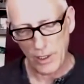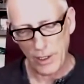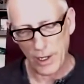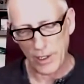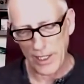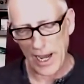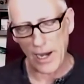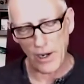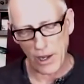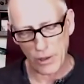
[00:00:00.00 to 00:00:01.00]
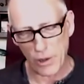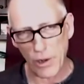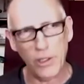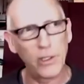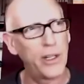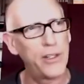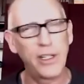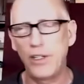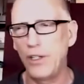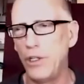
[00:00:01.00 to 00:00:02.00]
yet another article, I think,
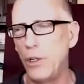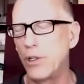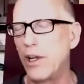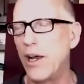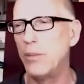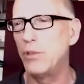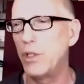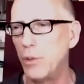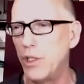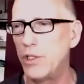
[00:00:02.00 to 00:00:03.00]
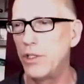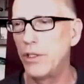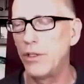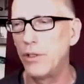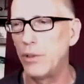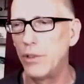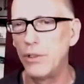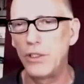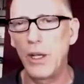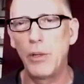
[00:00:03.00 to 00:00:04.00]
in the New York Times in which
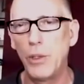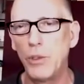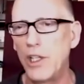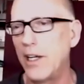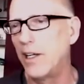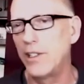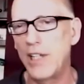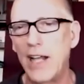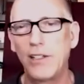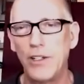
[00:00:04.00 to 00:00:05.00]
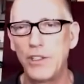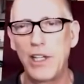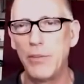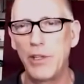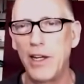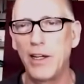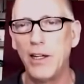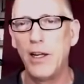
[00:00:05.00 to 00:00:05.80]
somebody was saying exactly the same thing,